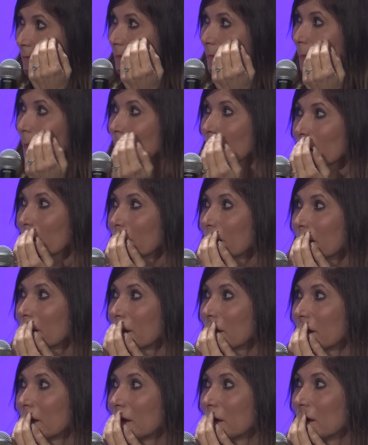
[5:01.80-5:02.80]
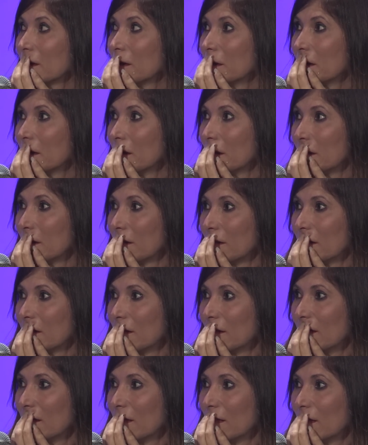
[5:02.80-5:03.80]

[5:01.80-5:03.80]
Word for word: and how strong is that anger, zero to ten, right now?